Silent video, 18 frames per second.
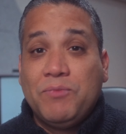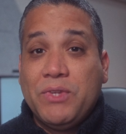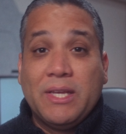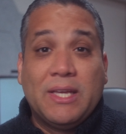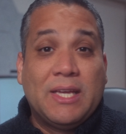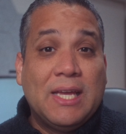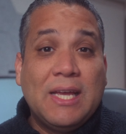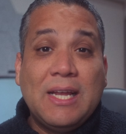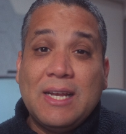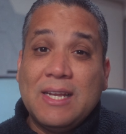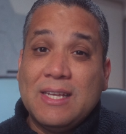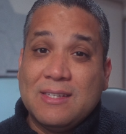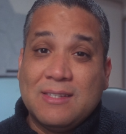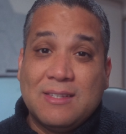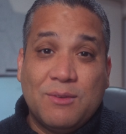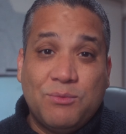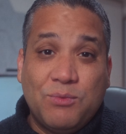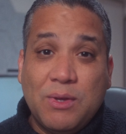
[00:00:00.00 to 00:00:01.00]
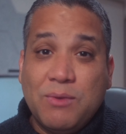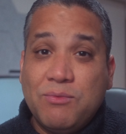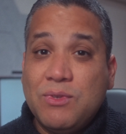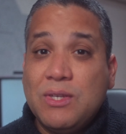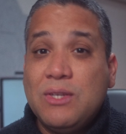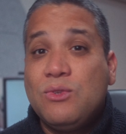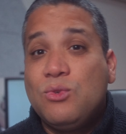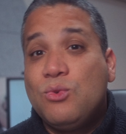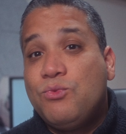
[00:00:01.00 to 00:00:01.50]
The kit lens, the
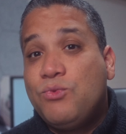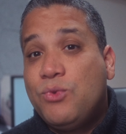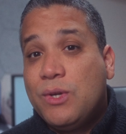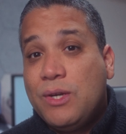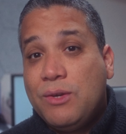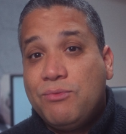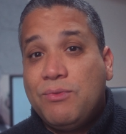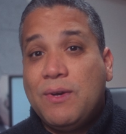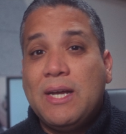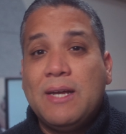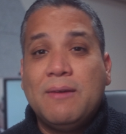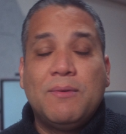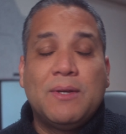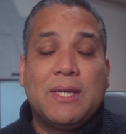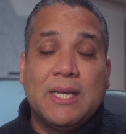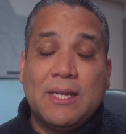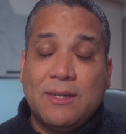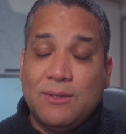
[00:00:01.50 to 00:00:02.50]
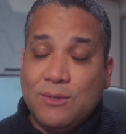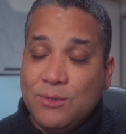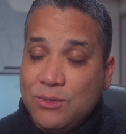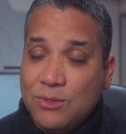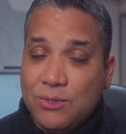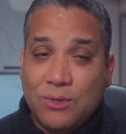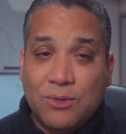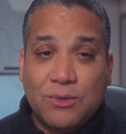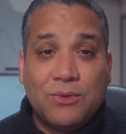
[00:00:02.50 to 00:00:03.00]
15-45, can
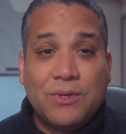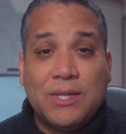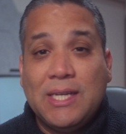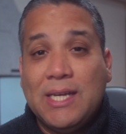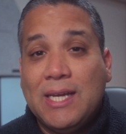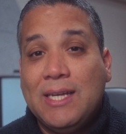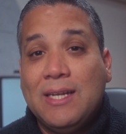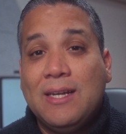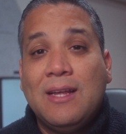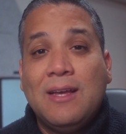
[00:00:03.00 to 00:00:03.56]
also create